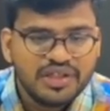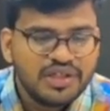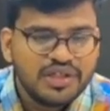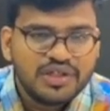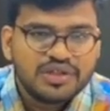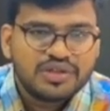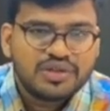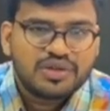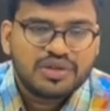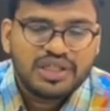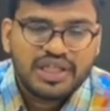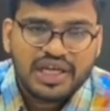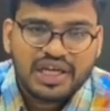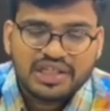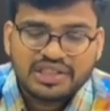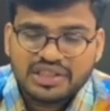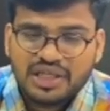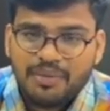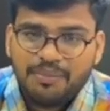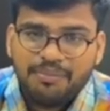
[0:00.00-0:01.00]
So there are
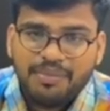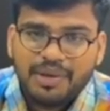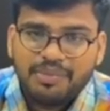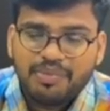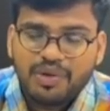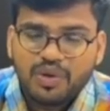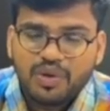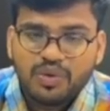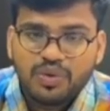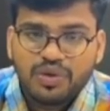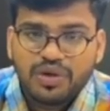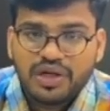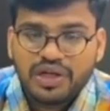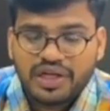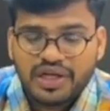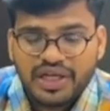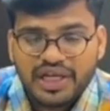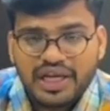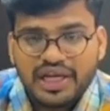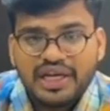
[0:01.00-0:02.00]
some people who
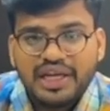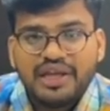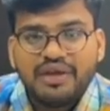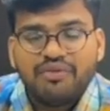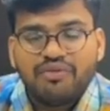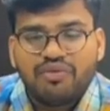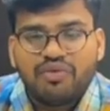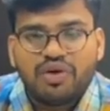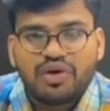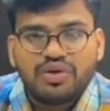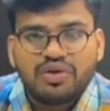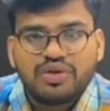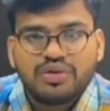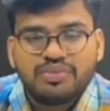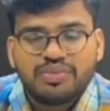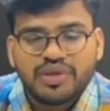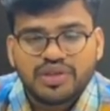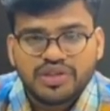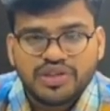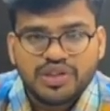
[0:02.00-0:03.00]
really want to
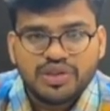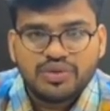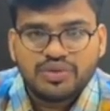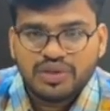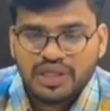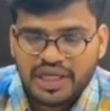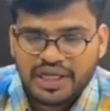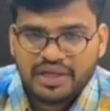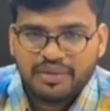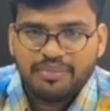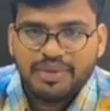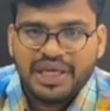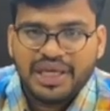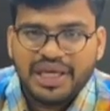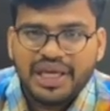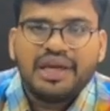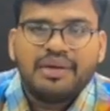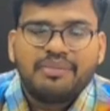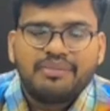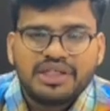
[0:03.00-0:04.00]
pursue like
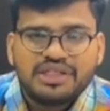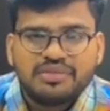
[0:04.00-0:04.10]
BAMS,